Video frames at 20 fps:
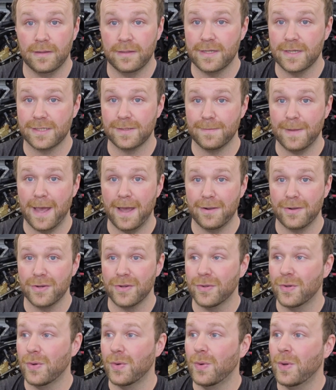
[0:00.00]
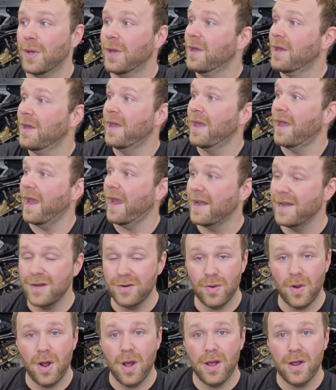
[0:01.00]
It doesn't matter. You can go any
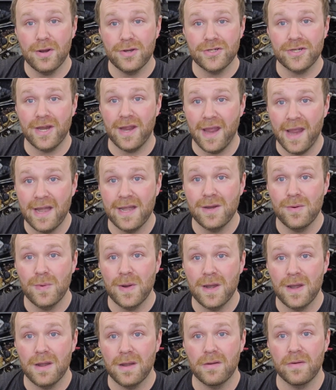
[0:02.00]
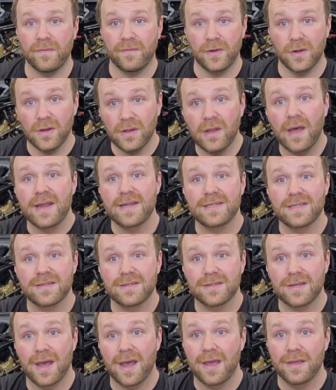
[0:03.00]
garage, anywhere. If you're a
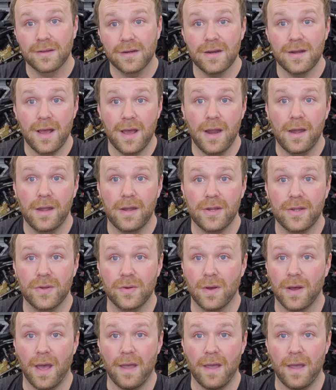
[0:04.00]
licensed guy, they're going to hire you.